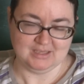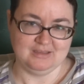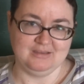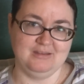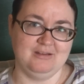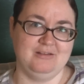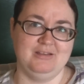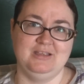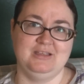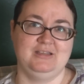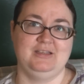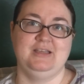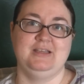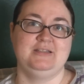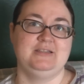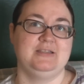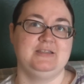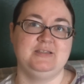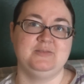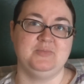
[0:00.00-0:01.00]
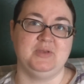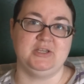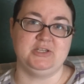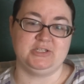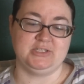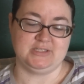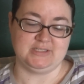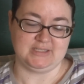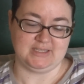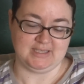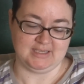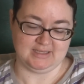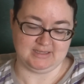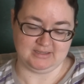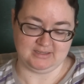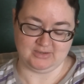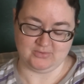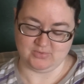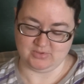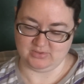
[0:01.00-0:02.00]
you know it, it's a dimensions kit
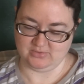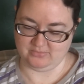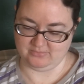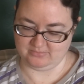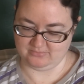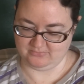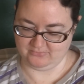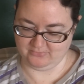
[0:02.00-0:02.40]
you either